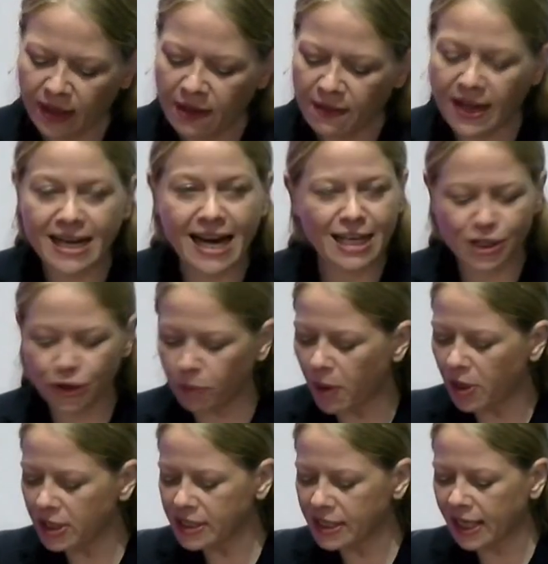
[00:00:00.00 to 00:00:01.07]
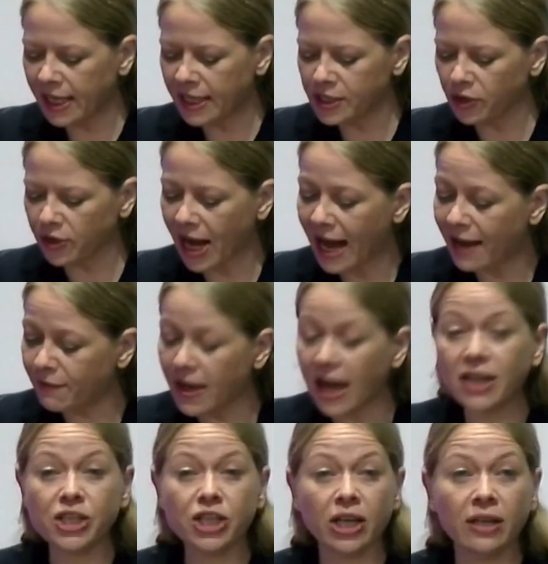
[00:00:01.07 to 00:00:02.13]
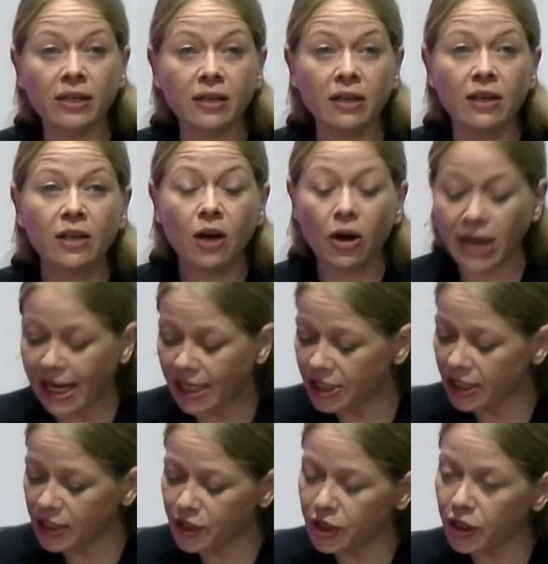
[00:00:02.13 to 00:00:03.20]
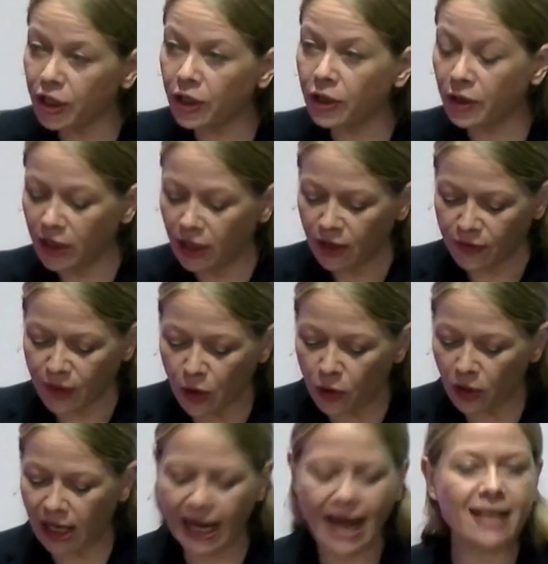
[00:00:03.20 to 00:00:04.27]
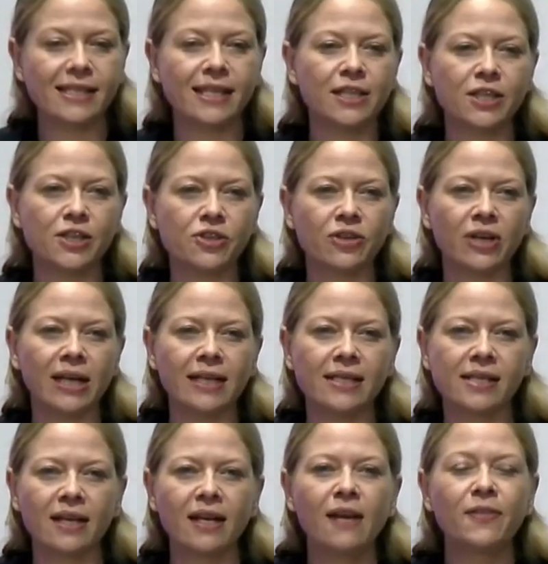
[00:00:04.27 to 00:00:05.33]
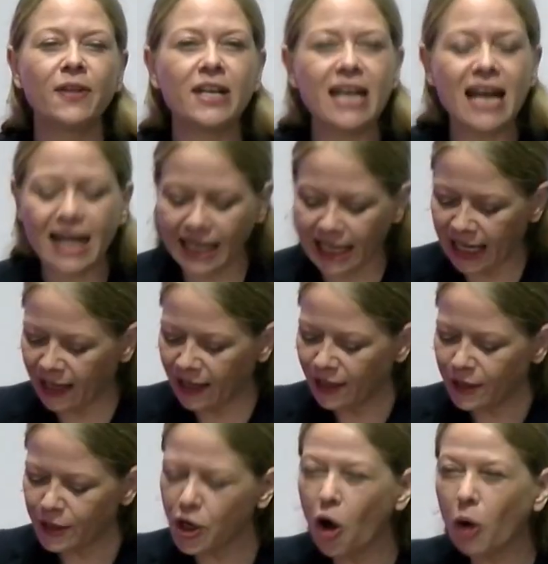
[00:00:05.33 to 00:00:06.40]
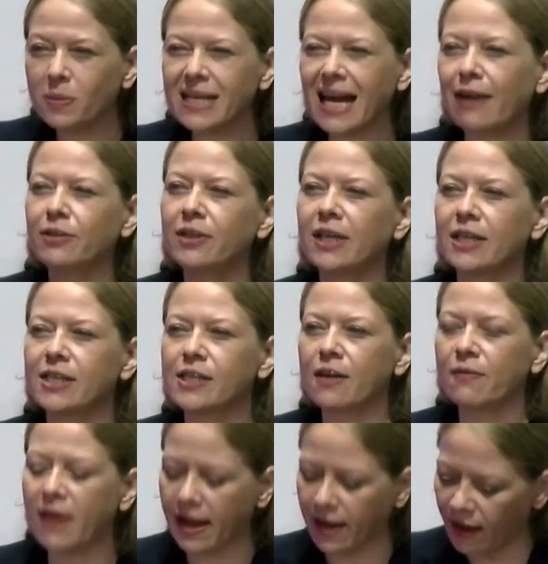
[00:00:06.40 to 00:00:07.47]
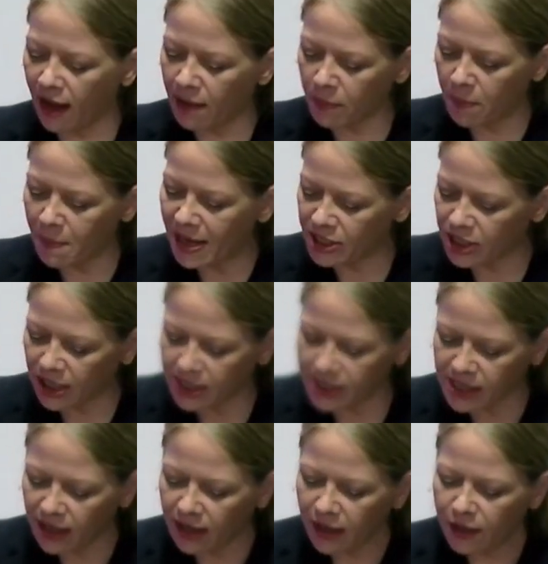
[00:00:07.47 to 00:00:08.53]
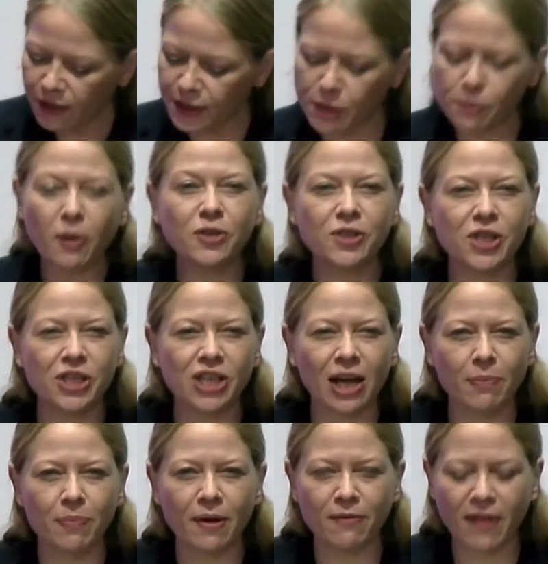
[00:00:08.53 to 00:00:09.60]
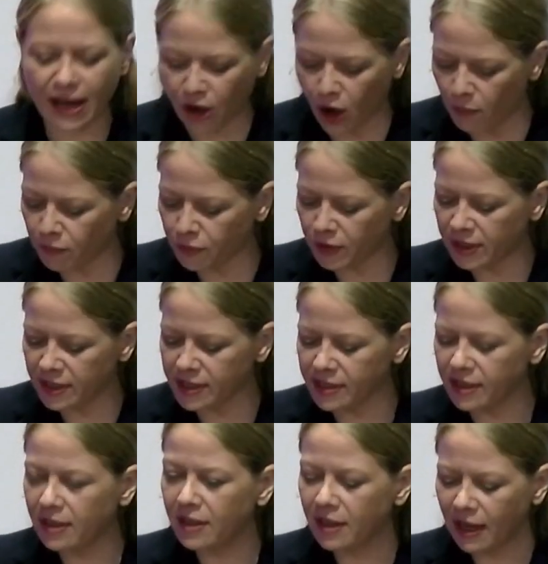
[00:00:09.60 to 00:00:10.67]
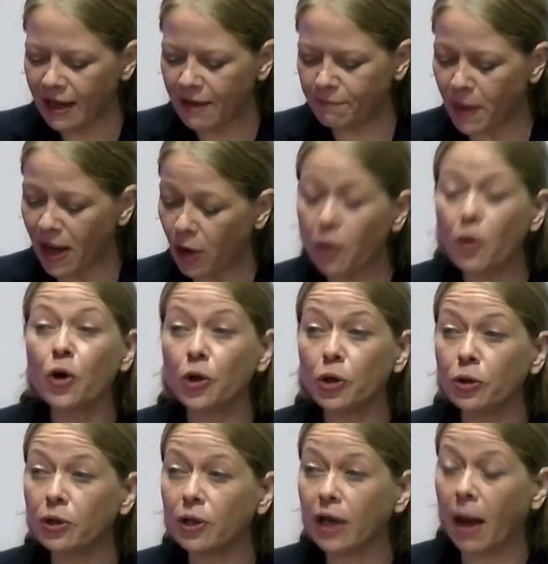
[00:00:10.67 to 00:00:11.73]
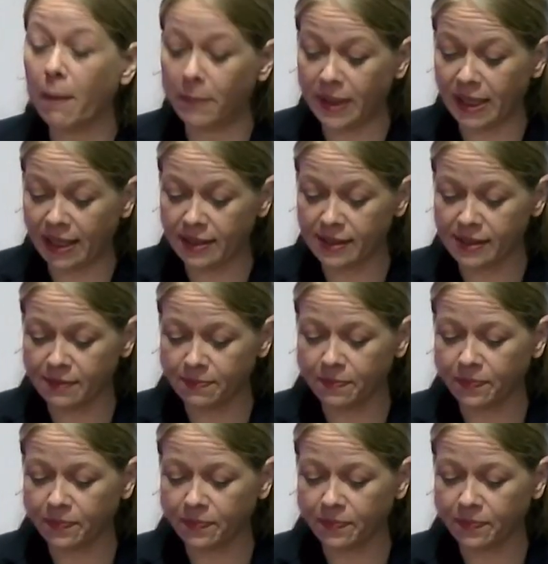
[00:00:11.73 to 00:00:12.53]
Their national policies on aviation, on HS2, the oil and gas industries, the niggling top-downness of their climate measures, the sponsorship of their conference by oil companies.